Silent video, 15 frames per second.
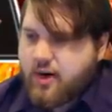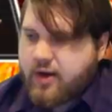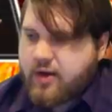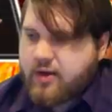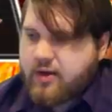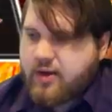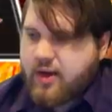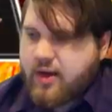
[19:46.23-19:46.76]

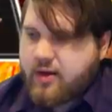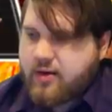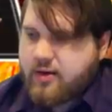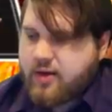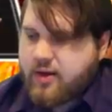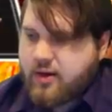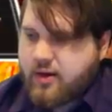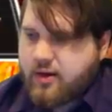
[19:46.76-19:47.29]
right
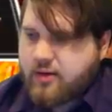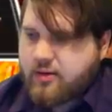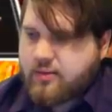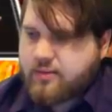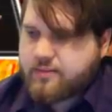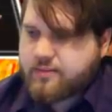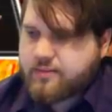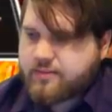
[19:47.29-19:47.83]
down here,
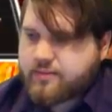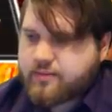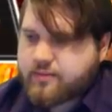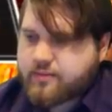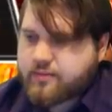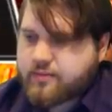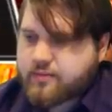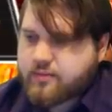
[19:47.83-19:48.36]

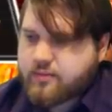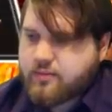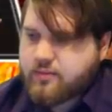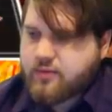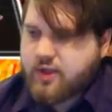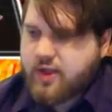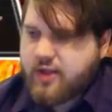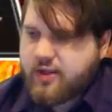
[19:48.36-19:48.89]

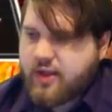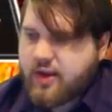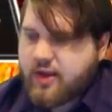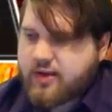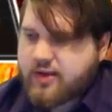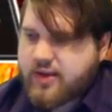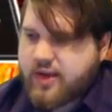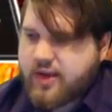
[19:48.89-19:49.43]
and
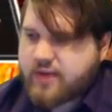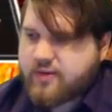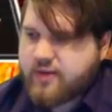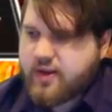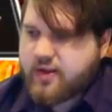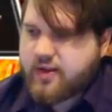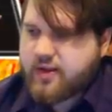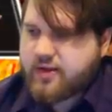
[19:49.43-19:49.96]
then I get to
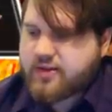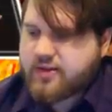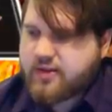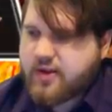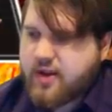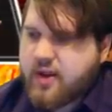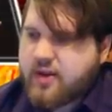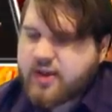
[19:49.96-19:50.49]
activate this.
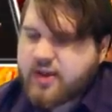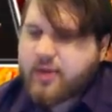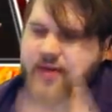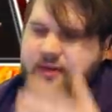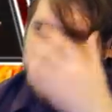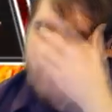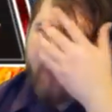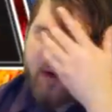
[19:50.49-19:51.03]
See, I'm
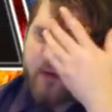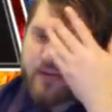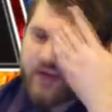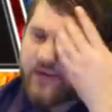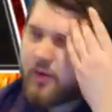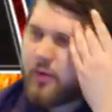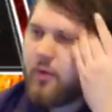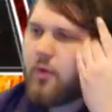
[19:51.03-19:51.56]
not even afraid of
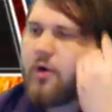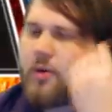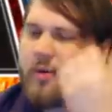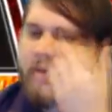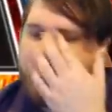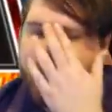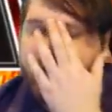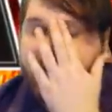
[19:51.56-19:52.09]
Zephyr
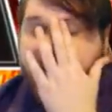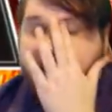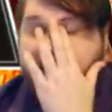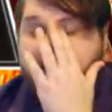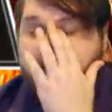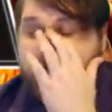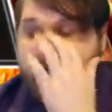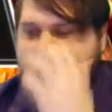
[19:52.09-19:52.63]
War, because he doesn't
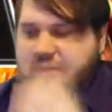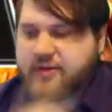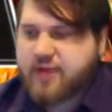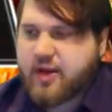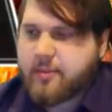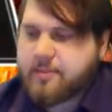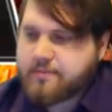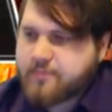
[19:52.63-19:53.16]
have 2
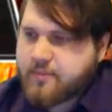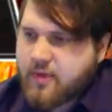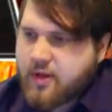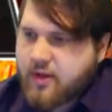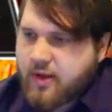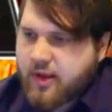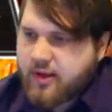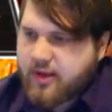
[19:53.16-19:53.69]
scales up,
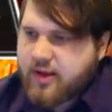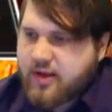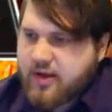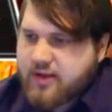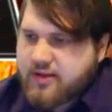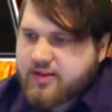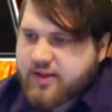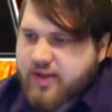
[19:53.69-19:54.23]
and, like,
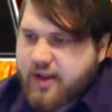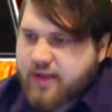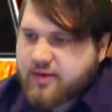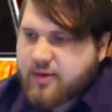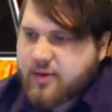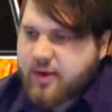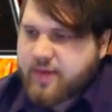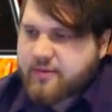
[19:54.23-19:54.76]
he needs
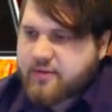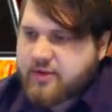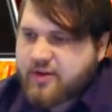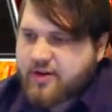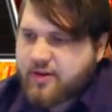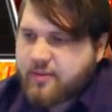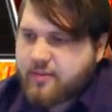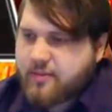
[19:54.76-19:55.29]
scales up
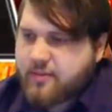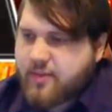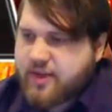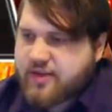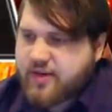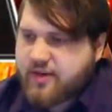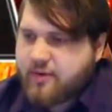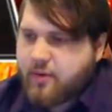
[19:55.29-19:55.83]
to
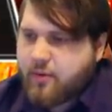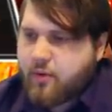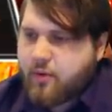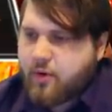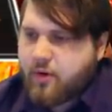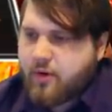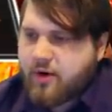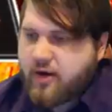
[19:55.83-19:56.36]
make Zephyr
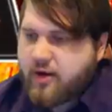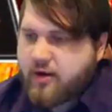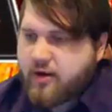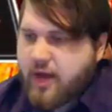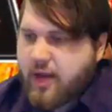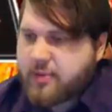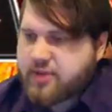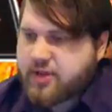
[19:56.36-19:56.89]
War
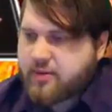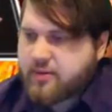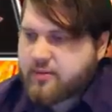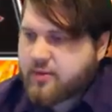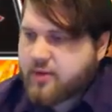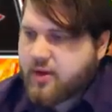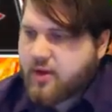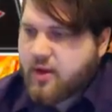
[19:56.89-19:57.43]
an option.
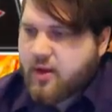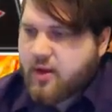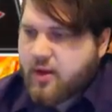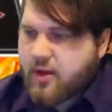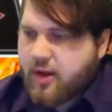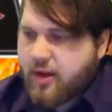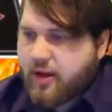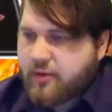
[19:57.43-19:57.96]

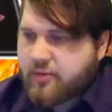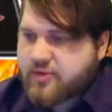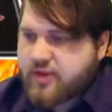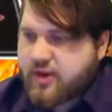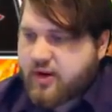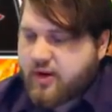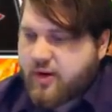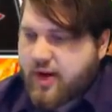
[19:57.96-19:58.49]

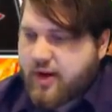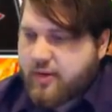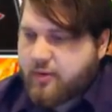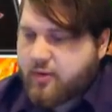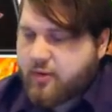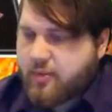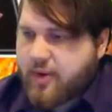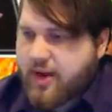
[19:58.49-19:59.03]
So I
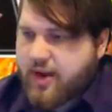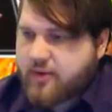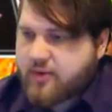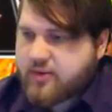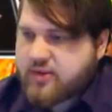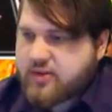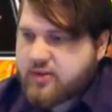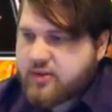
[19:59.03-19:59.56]
will
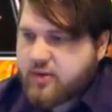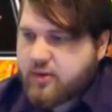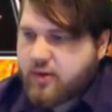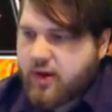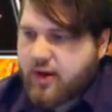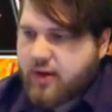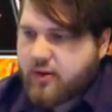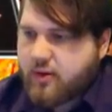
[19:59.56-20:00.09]
bounce the
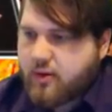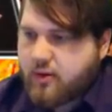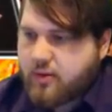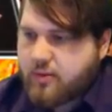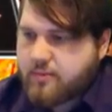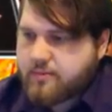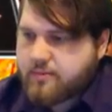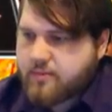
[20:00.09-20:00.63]
Grinder
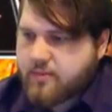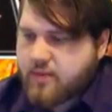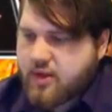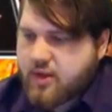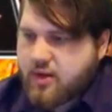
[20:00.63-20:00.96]
Golem,